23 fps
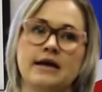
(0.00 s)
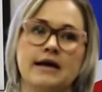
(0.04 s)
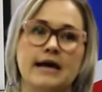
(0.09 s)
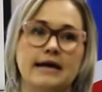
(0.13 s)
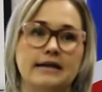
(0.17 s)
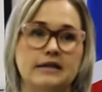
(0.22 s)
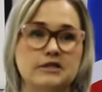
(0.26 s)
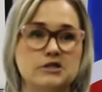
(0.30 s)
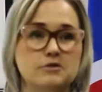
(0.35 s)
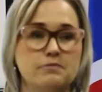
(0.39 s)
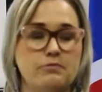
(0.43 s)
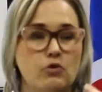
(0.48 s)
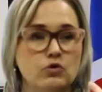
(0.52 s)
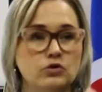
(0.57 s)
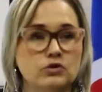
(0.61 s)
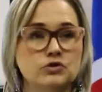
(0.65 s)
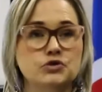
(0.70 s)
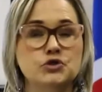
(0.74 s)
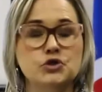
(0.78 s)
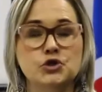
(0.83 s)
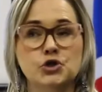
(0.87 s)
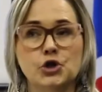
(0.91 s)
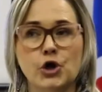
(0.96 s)
and it's
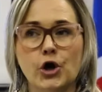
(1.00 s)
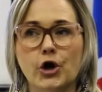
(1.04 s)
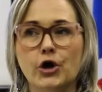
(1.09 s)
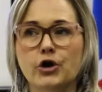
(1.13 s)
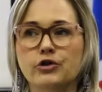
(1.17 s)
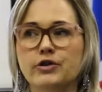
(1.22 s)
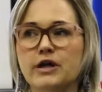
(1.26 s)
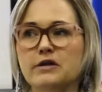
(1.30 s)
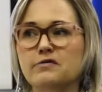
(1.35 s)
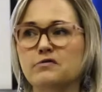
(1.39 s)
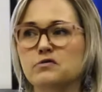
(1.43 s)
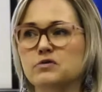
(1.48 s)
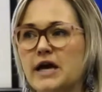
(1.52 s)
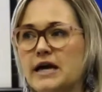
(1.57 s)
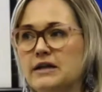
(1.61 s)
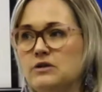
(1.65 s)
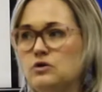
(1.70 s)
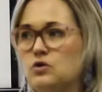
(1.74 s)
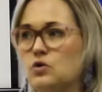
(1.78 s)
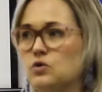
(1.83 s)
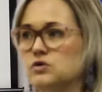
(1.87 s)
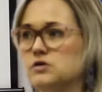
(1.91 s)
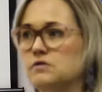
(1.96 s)
important to know that for
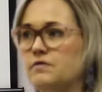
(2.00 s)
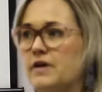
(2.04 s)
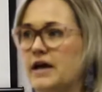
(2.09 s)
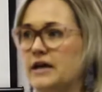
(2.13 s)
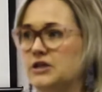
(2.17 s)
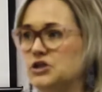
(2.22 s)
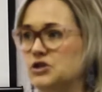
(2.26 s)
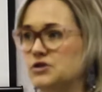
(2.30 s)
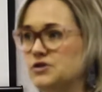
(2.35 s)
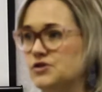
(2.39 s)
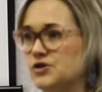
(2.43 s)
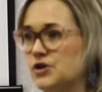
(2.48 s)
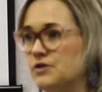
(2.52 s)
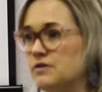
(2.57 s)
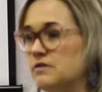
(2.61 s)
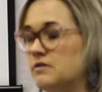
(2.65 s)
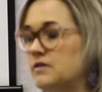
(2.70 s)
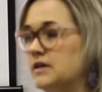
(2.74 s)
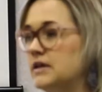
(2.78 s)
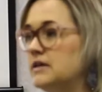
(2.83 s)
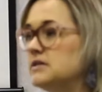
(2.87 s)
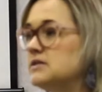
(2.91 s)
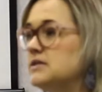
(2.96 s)
that cause of action, certain
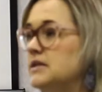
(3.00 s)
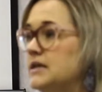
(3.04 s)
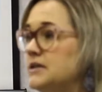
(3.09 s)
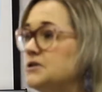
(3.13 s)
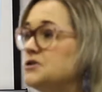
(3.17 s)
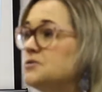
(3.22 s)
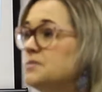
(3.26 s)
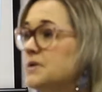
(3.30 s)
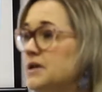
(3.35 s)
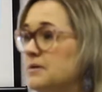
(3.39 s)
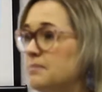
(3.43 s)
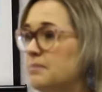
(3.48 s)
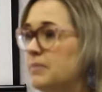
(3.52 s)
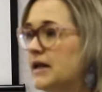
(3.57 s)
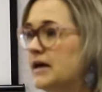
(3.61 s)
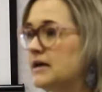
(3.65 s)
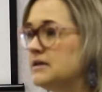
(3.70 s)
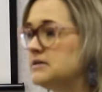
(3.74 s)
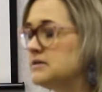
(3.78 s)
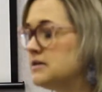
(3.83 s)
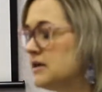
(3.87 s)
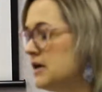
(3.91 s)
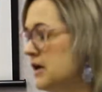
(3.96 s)
things need to be in
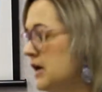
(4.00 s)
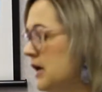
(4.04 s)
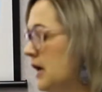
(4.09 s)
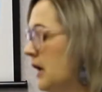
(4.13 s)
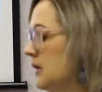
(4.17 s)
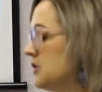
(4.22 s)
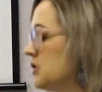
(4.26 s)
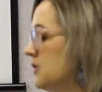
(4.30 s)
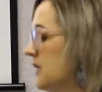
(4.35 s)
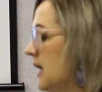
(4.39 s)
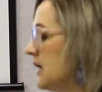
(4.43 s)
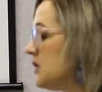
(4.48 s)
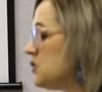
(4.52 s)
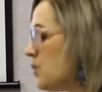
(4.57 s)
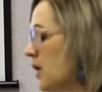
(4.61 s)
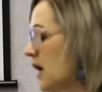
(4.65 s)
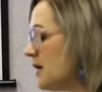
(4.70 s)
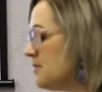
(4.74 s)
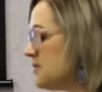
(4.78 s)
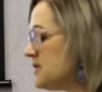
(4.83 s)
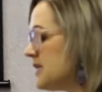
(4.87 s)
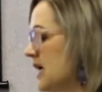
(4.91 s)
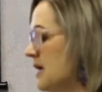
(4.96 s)
place. So that's
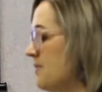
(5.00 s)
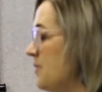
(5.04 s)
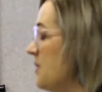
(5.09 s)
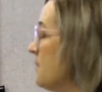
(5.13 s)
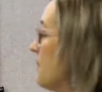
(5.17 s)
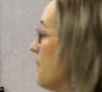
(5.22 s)
why I'm saying be